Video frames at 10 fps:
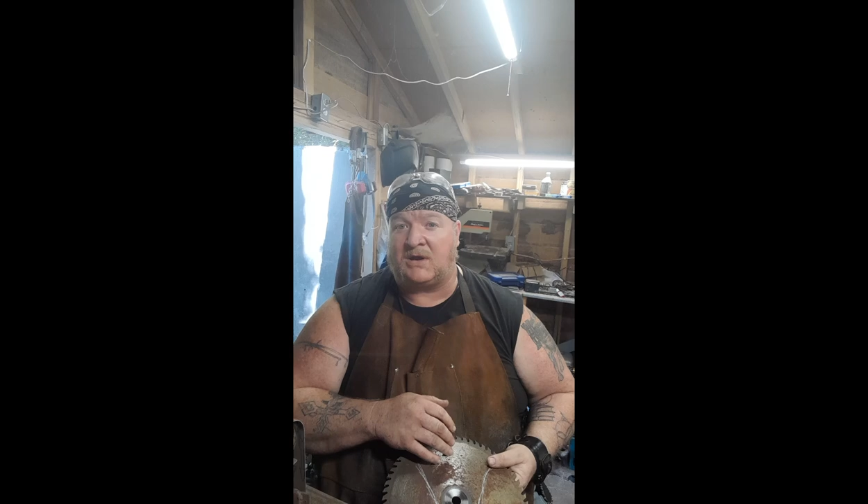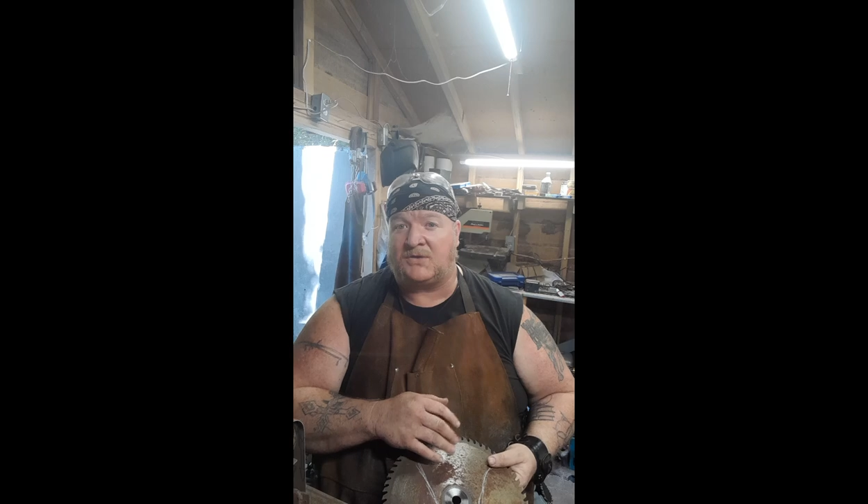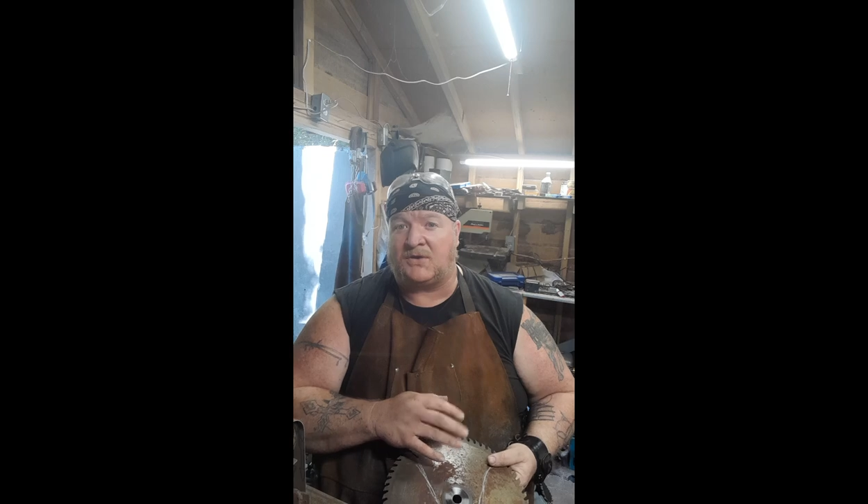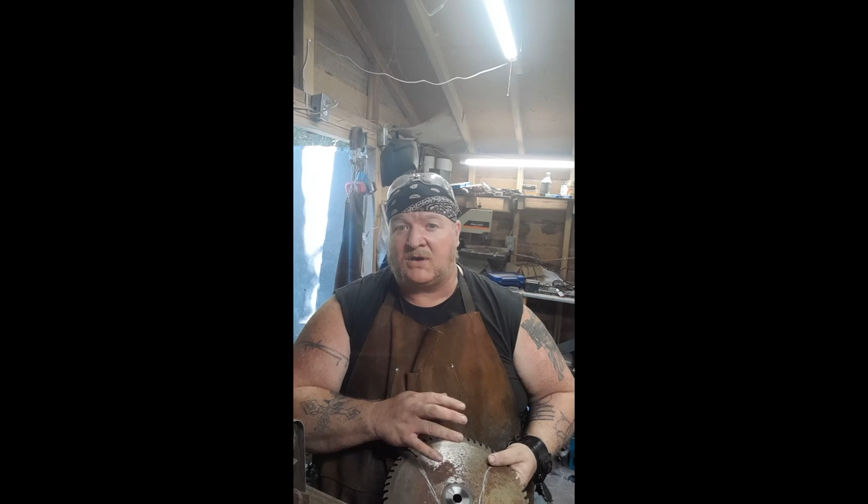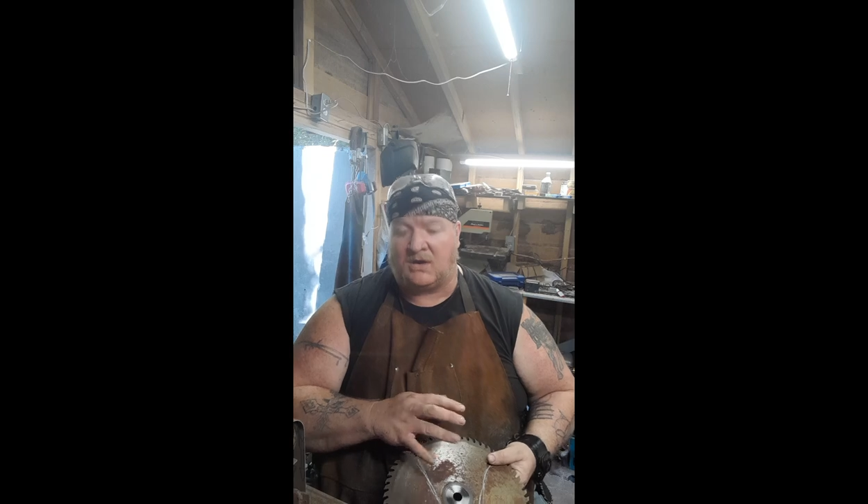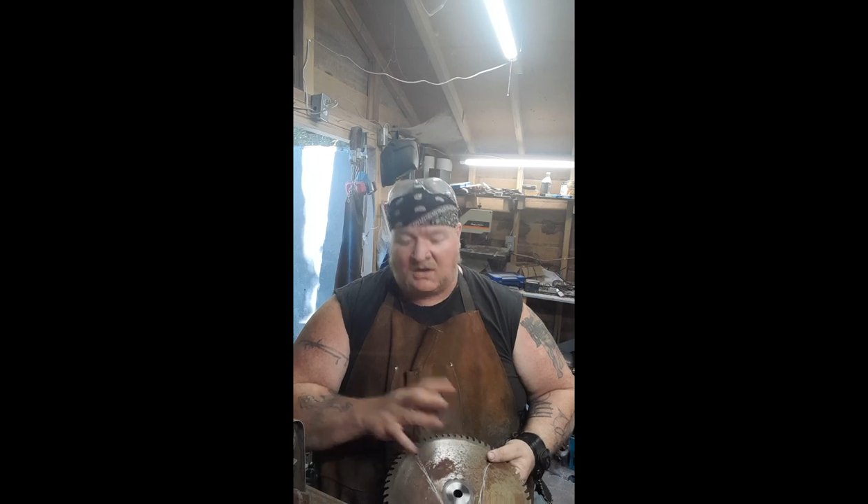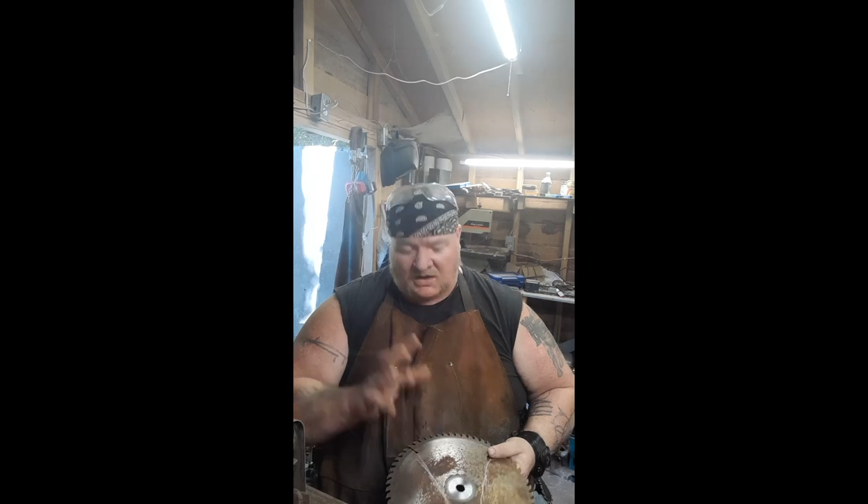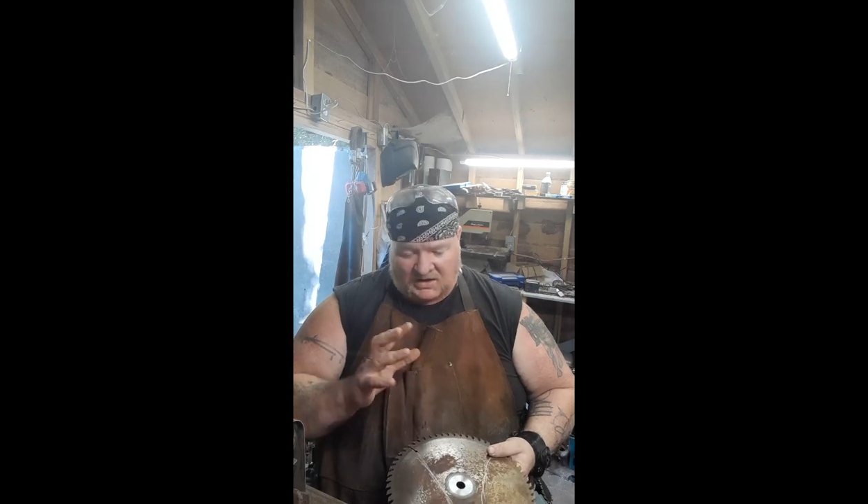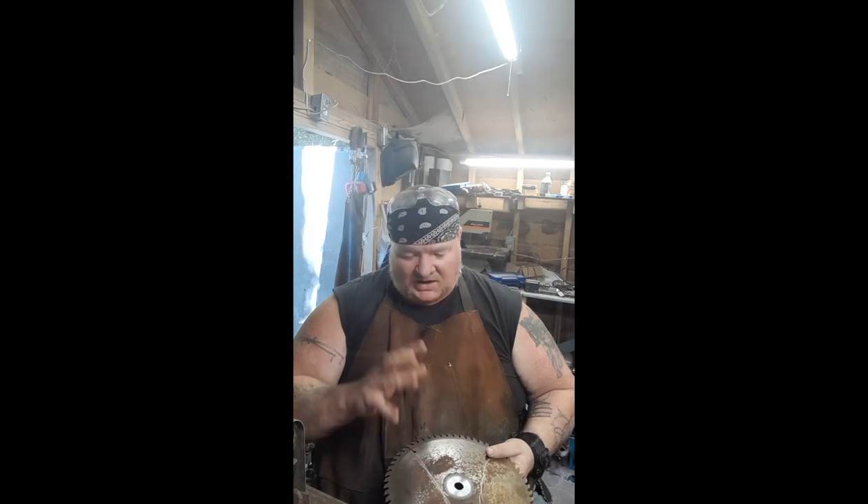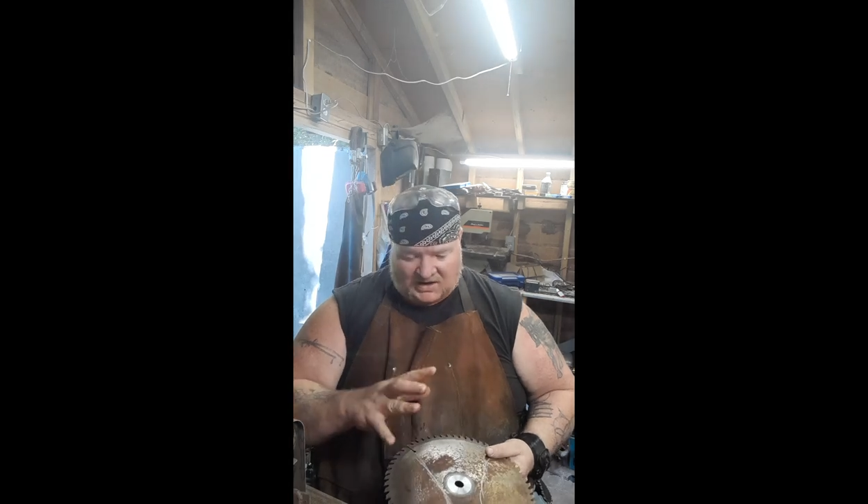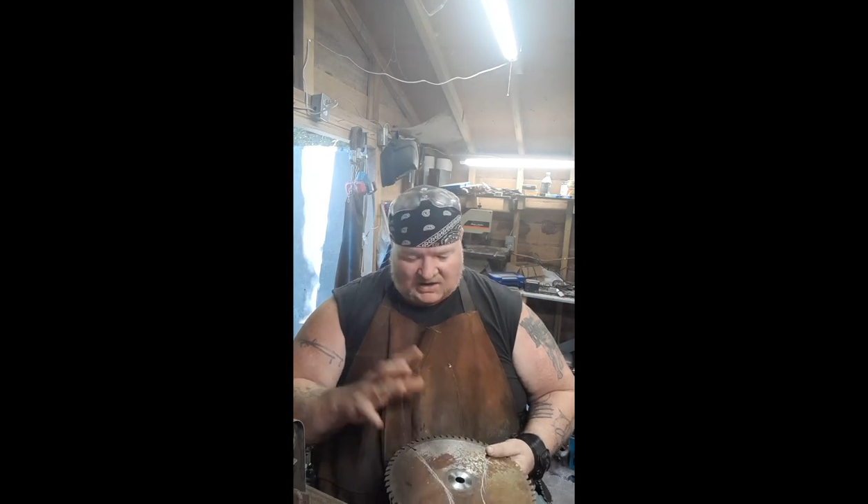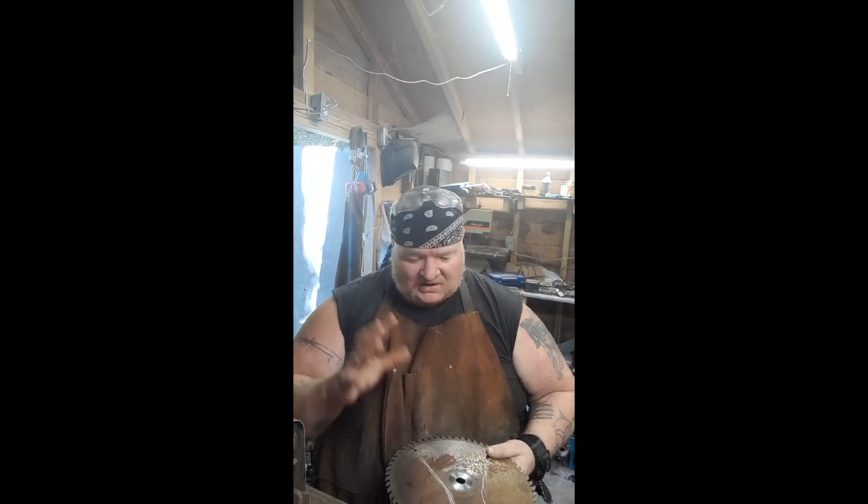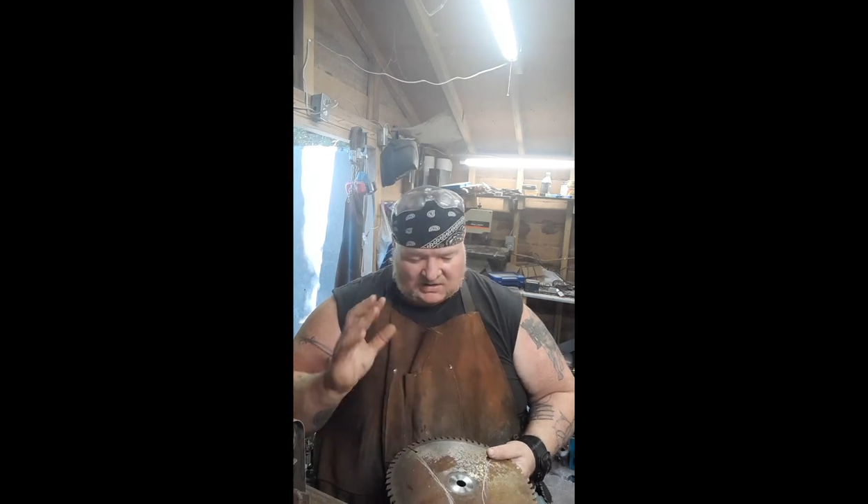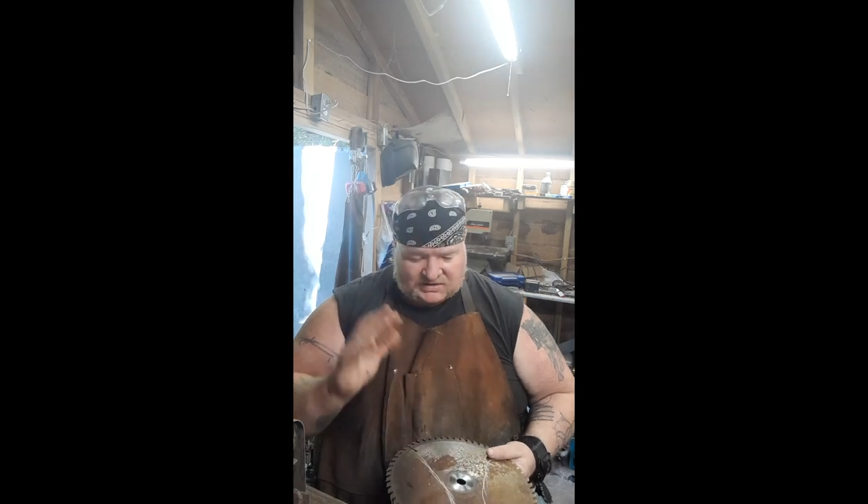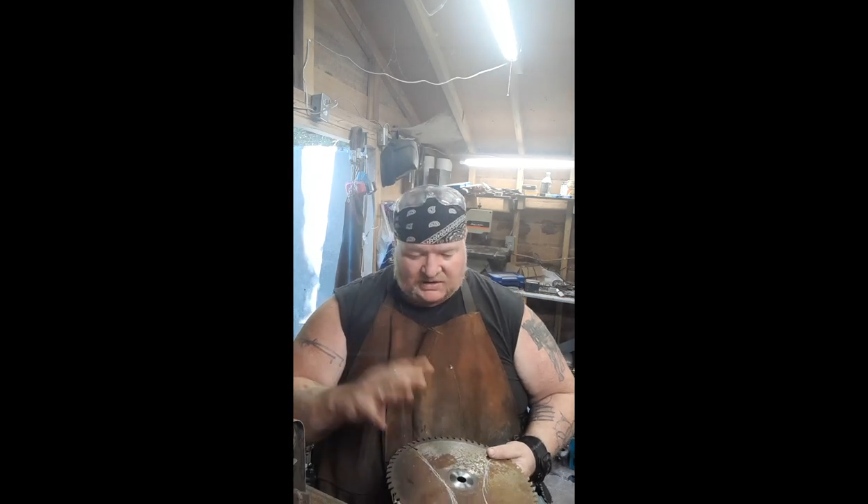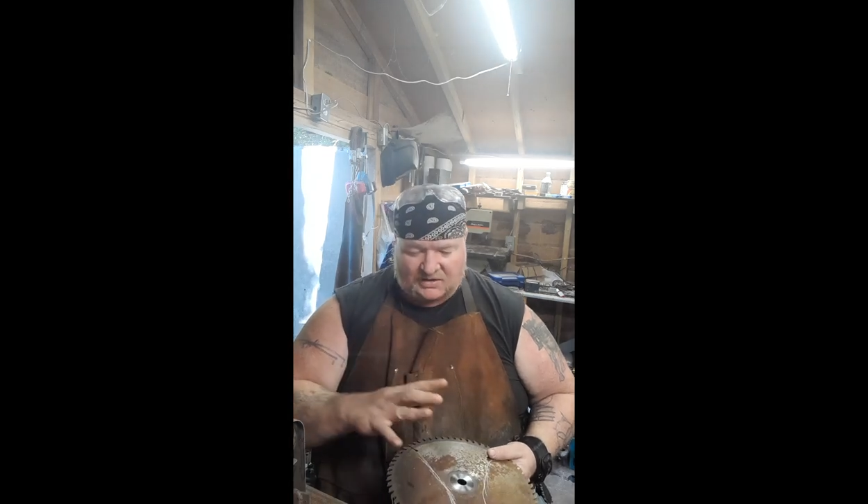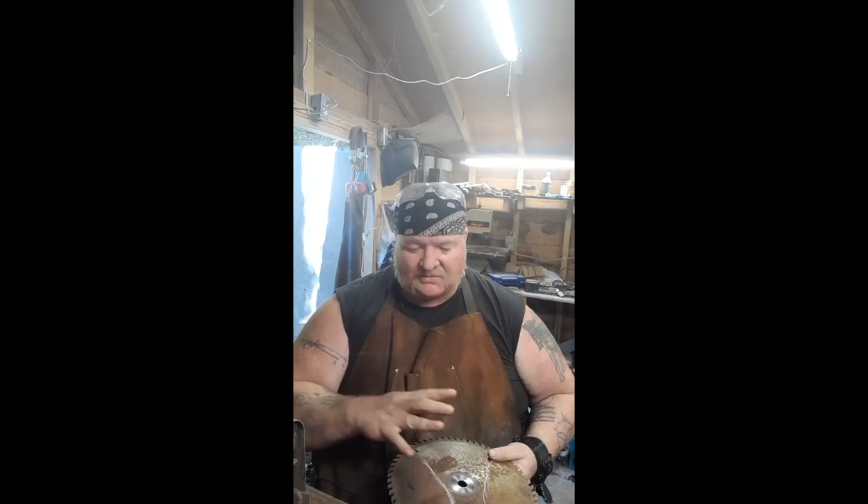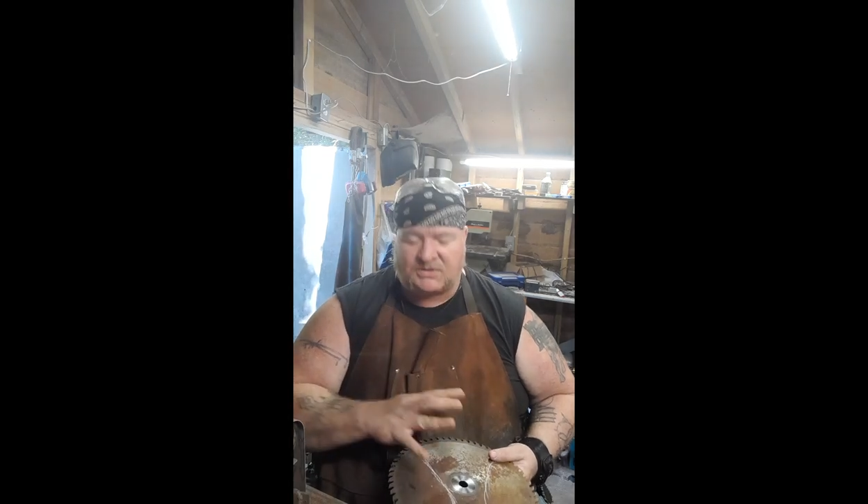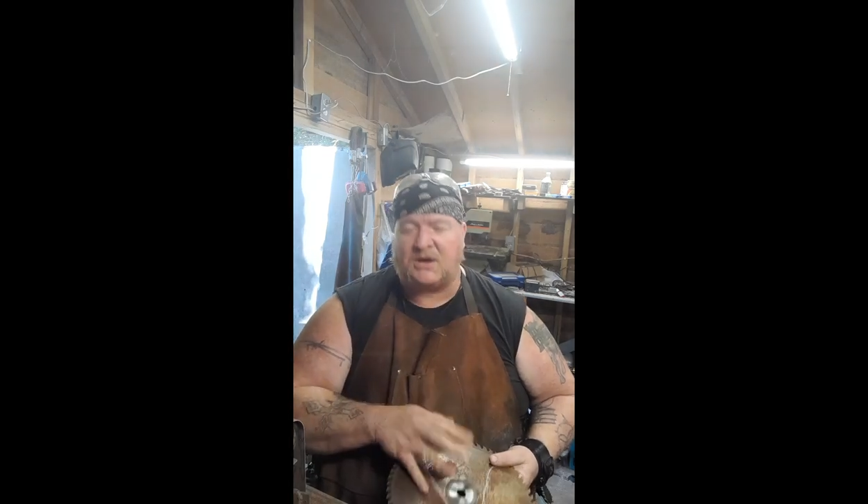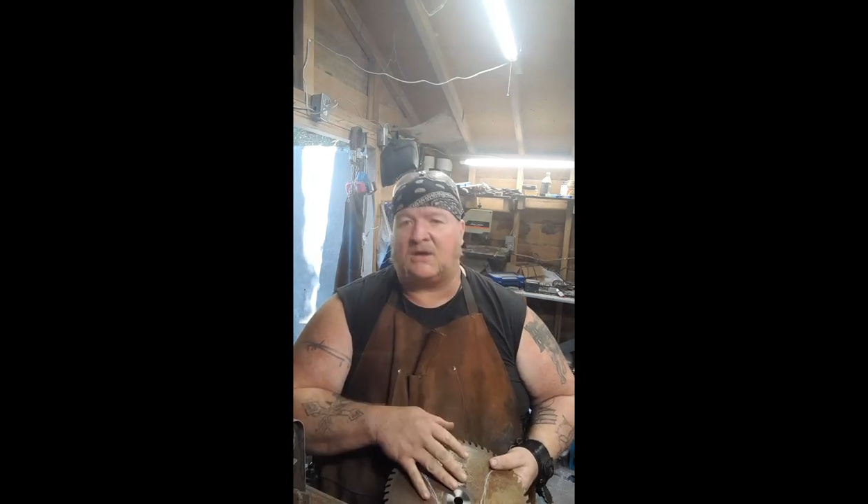it. Uh, you know,
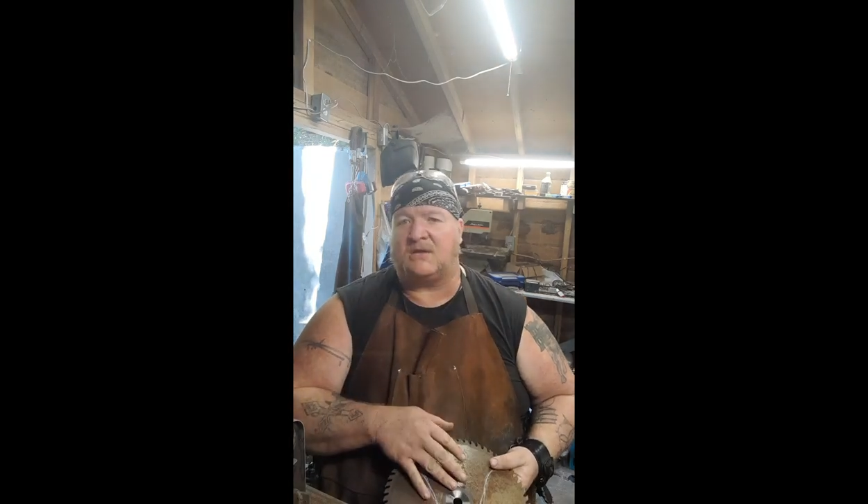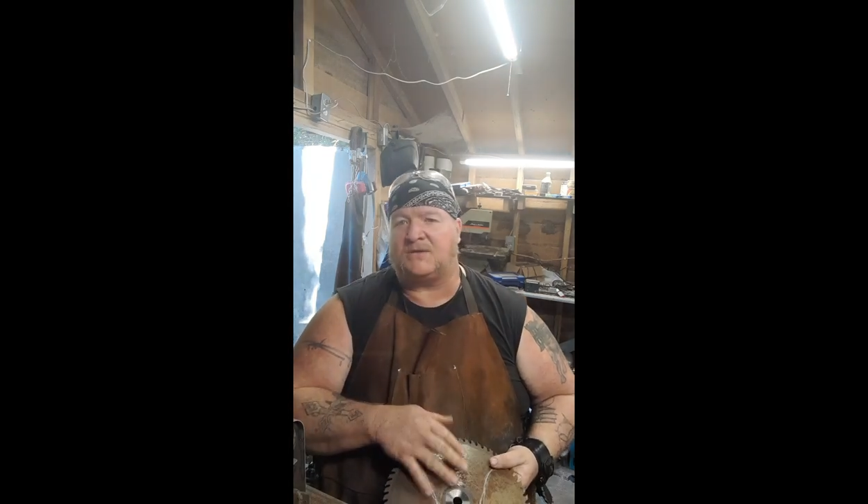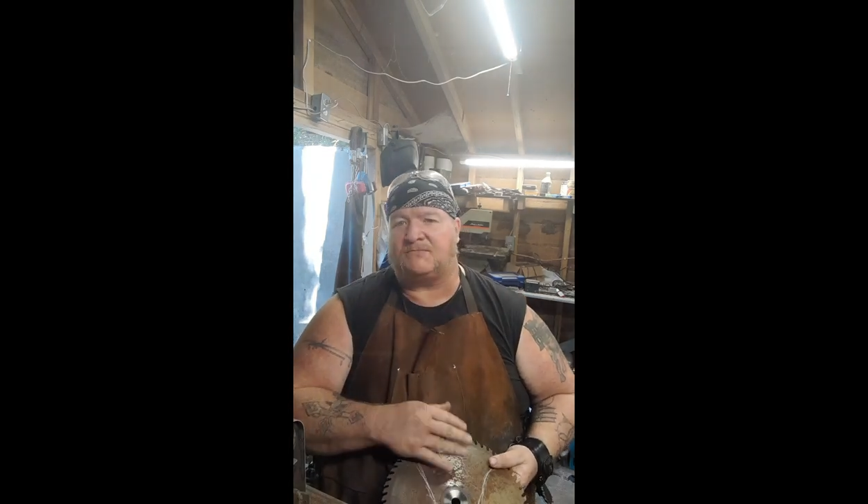till